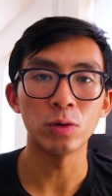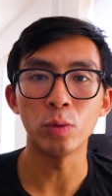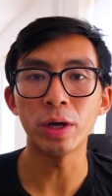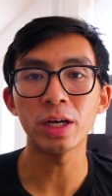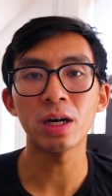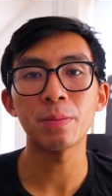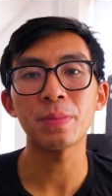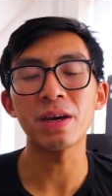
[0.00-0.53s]
You'll
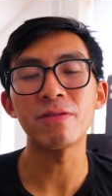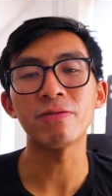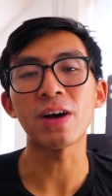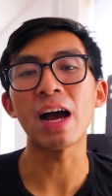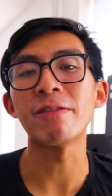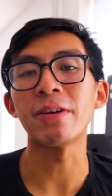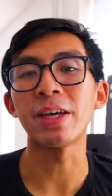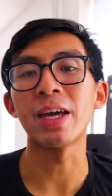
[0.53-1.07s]
wake up at
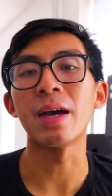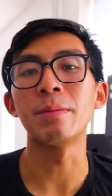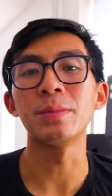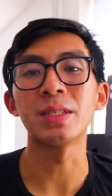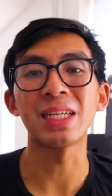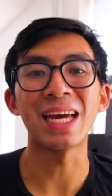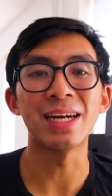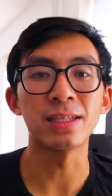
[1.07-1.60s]
five A M
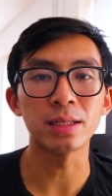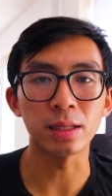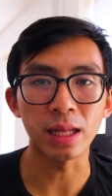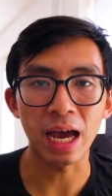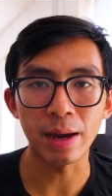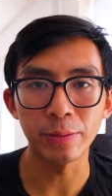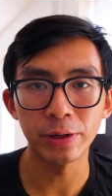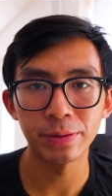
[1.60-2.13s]
to get into
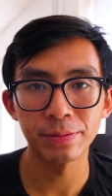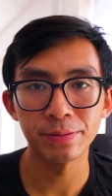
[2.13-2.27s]
lab.